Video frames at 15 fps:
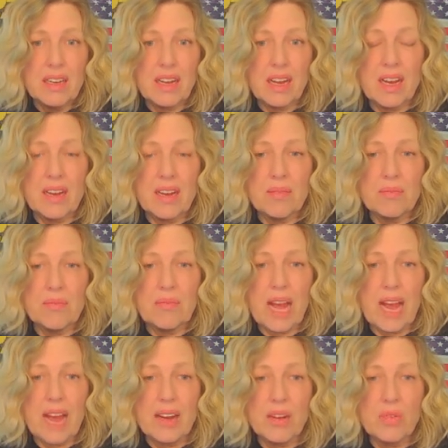Um,
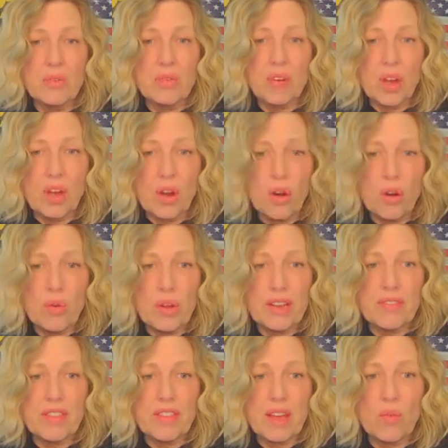I don't know
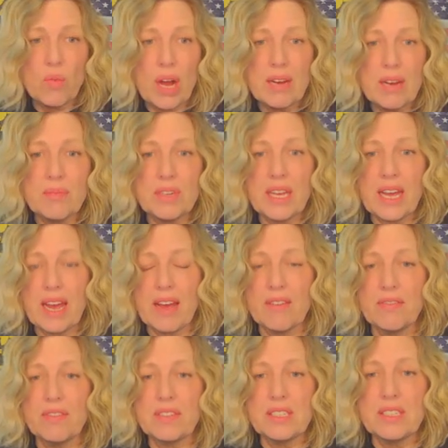if they want them to
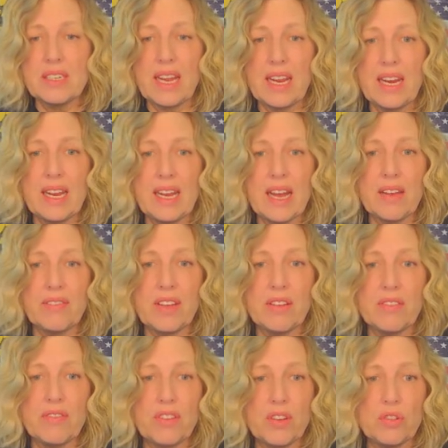have sedating IV
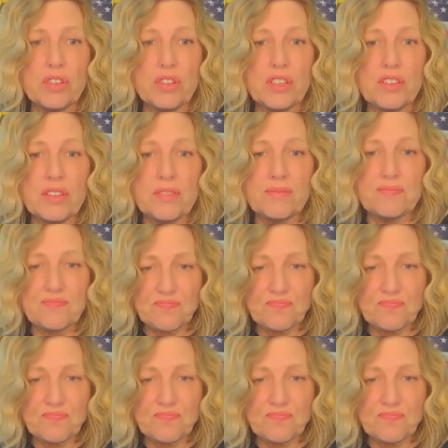infusions.